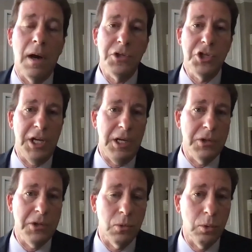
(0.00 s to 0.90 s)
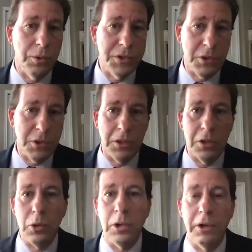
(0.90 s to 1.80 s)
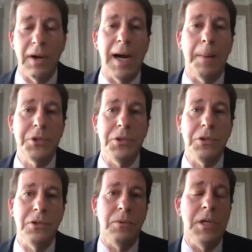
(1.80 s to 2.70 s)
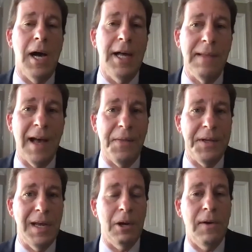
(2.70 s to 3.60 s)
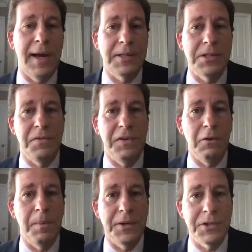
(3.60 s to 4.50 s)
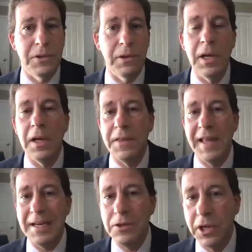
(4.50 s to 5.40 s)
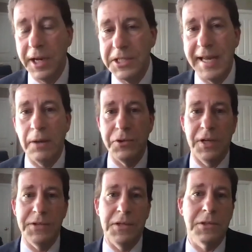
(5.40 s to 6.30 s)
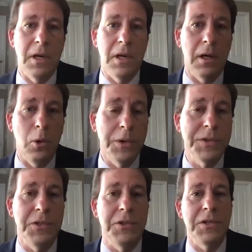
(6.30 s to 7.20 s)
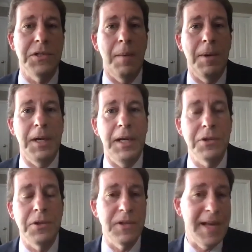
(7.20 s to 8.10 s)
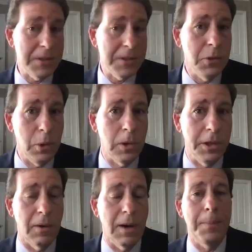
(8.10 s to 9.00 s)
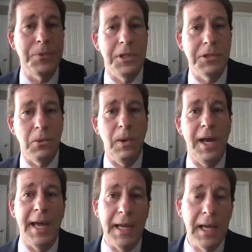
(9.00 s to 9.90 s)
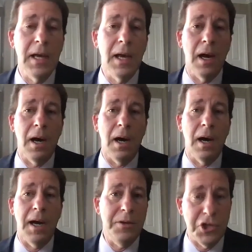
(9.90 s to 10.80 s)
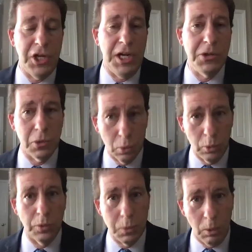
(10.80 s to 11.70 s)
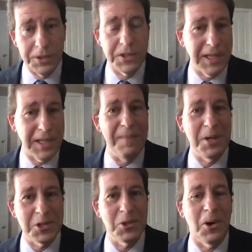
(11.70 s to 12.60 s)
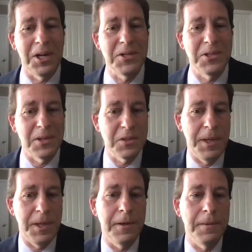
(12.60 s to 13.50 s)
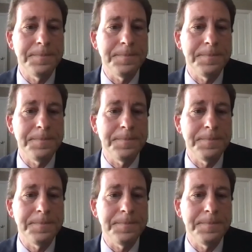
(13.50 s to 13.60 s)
changed the rules using the nuclear option to not allow the Democrats to filibuster then Judge, now Justice Gorsuch's nomination. So that's the nuclear option. It's a way, again, to change the rules once the game has started, so to speak.